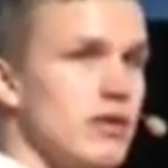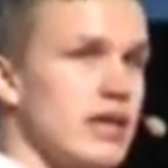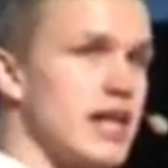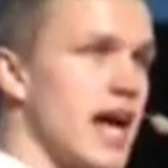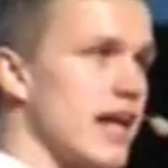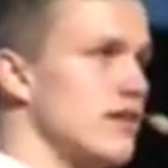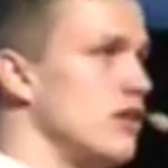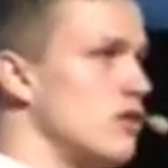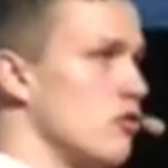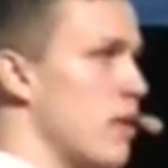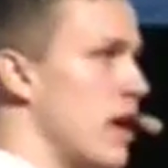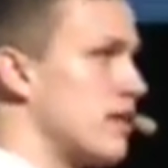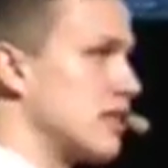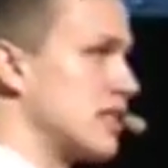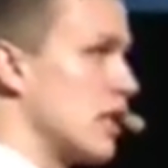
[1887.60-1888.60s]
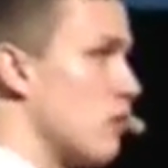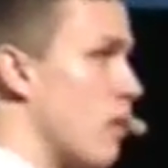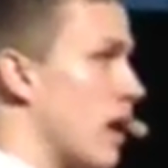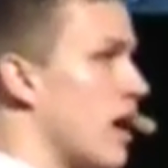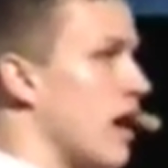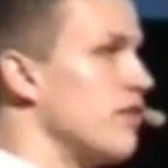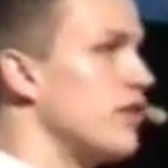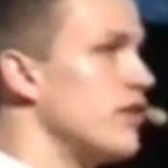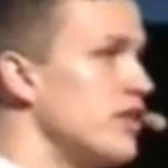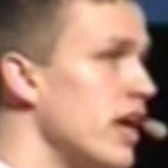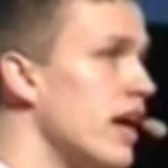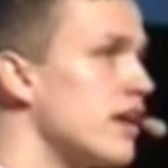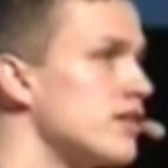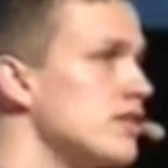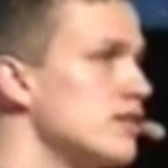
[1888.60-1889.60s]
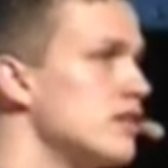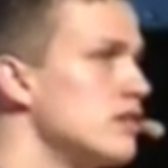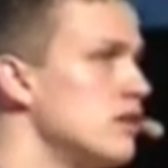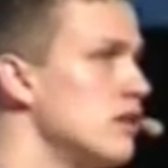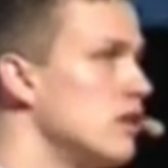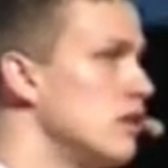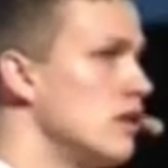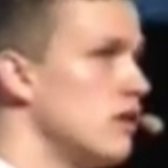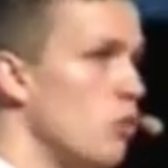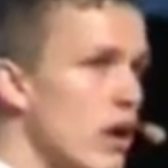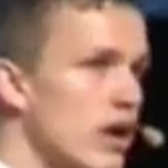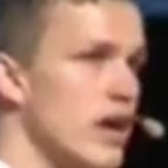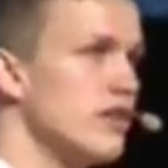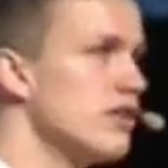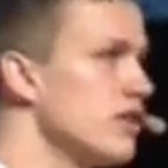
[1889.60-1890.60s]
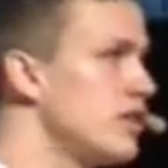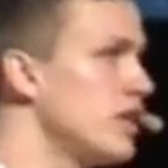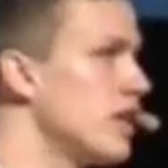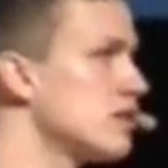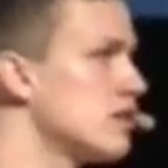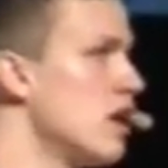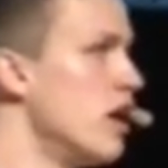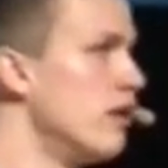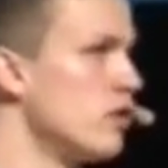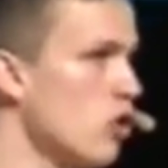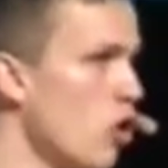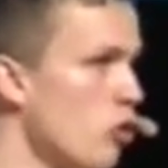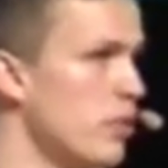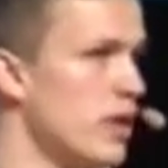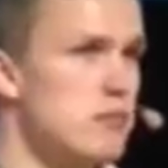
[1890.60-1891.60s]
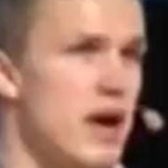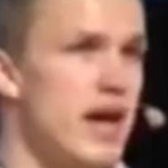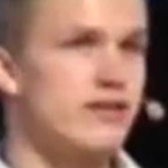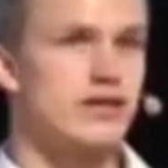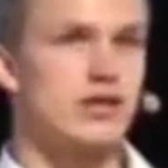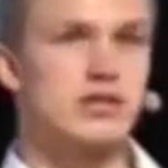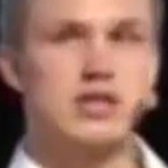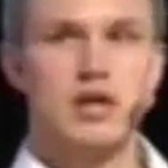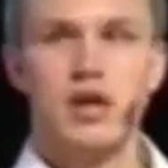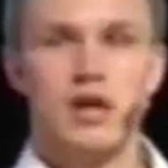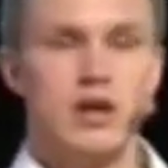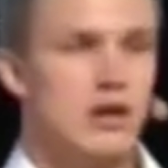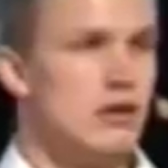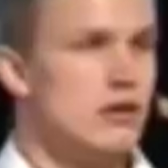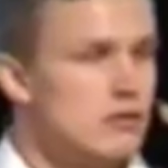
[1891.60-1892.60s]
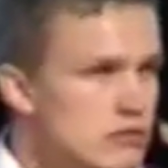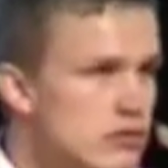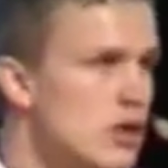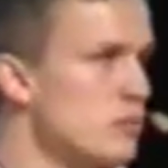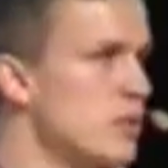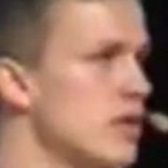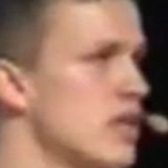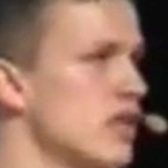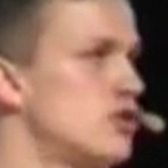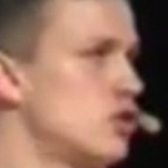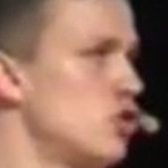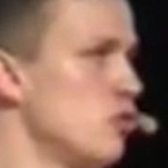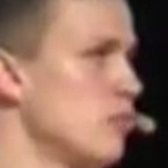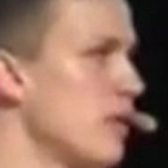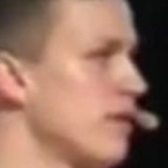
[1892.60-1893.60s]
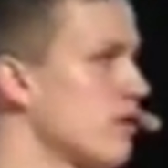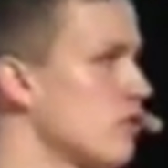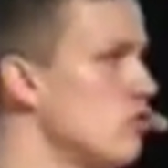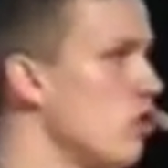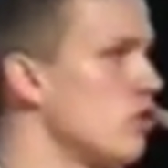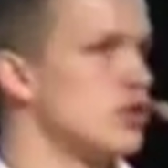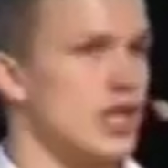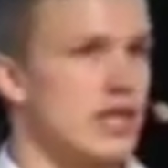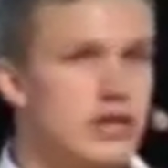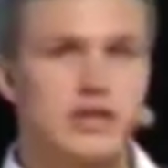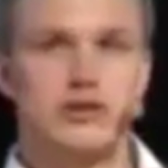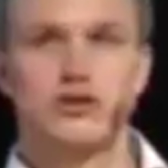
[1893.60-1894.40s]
we'll get into Matrix in 100 years. 100 years, we'll all be in Matrix, we'll be consumed by technology, and